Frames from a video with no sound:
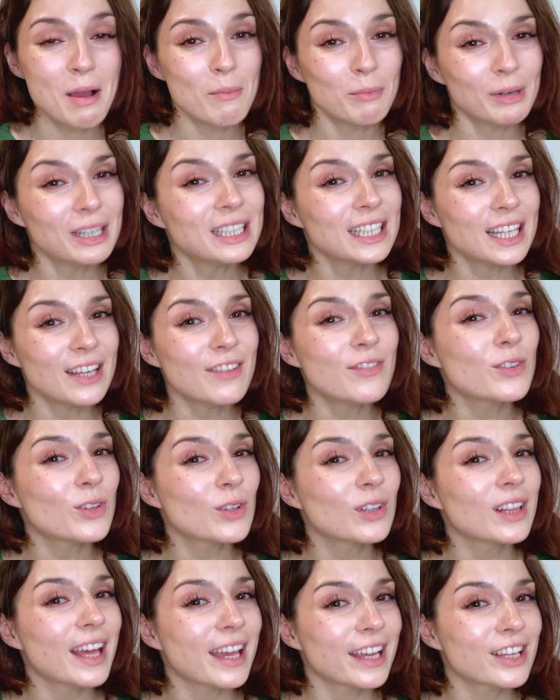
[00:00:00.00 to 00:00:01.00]
But if you
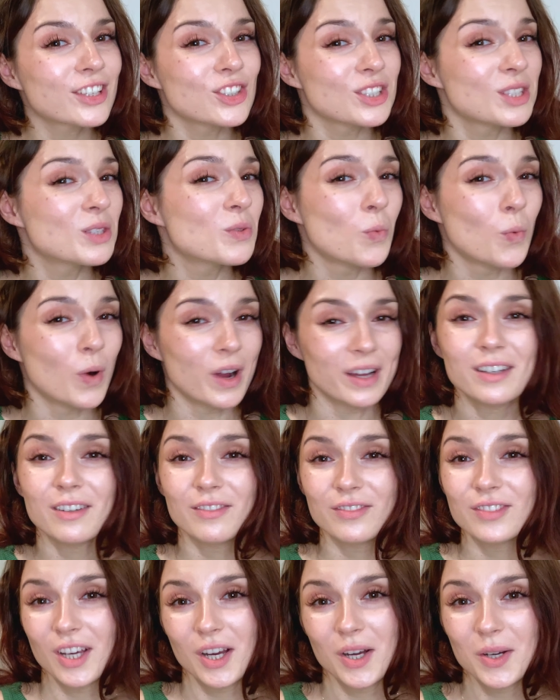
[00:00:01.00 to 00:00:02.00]
like just one
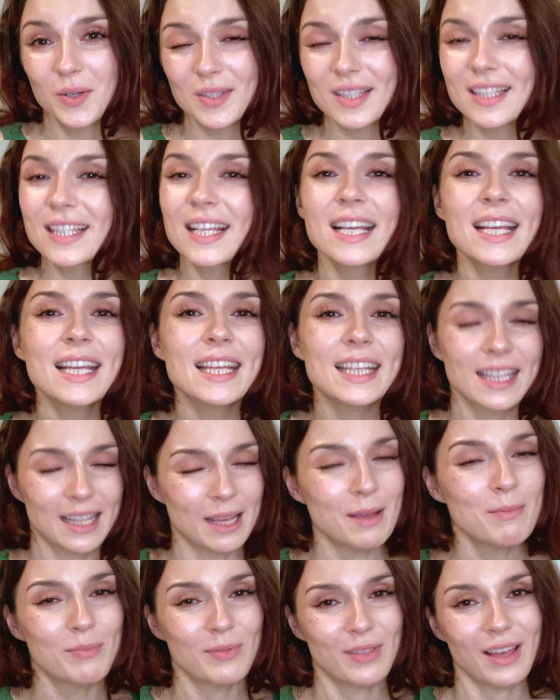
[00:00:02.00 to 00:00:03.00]
of those,
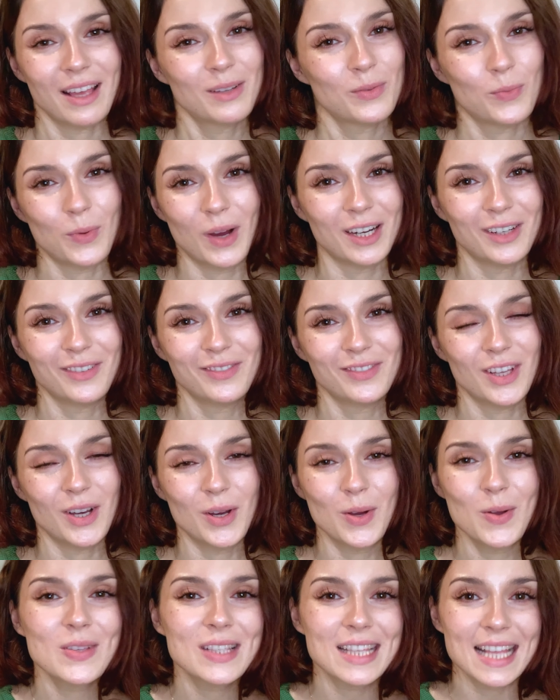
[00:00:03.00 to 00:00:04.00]
keep that one of
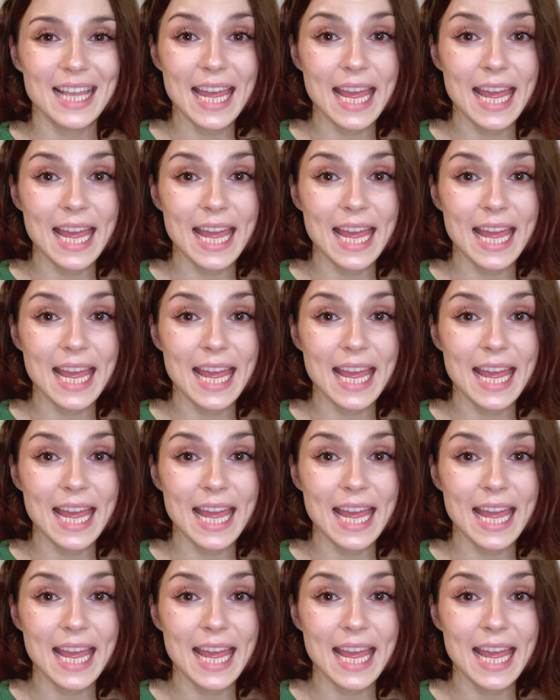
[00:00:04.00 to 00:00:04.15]
those.